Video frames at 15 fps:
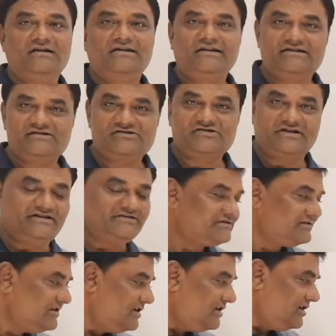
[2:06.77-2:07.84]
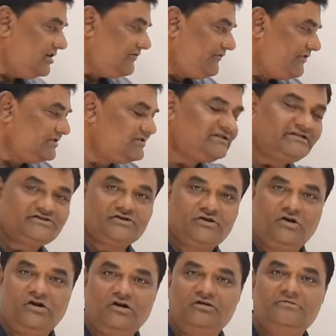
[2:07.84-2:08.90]
Let us trace. First it is
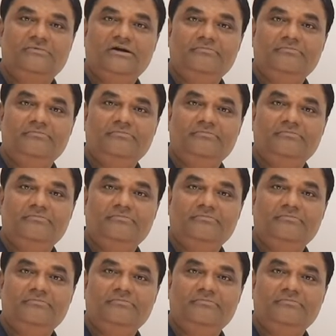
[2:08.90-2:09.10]
called